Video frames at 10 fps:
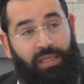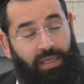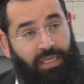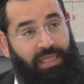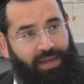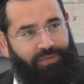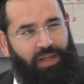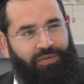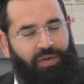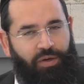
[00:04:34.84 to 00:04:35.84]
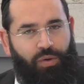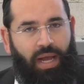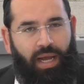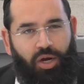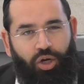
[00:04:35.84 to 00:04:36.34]
the level of Ruach
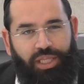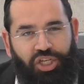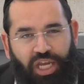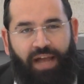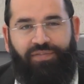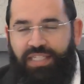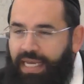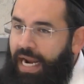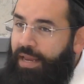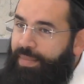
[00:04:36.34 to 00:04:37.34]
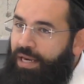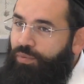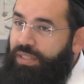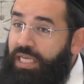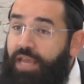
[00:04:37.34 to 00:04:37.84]
HaKodesh of Sarah Imenu
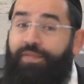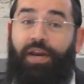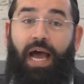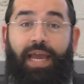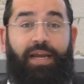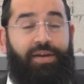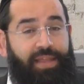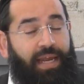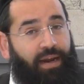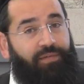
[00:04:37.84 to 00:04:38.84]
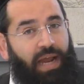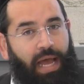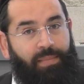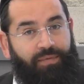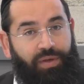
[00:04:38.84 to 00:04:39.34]
was even higher than
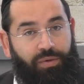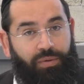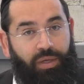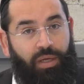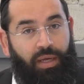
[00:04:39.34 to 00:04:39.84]
Avraham Avinu.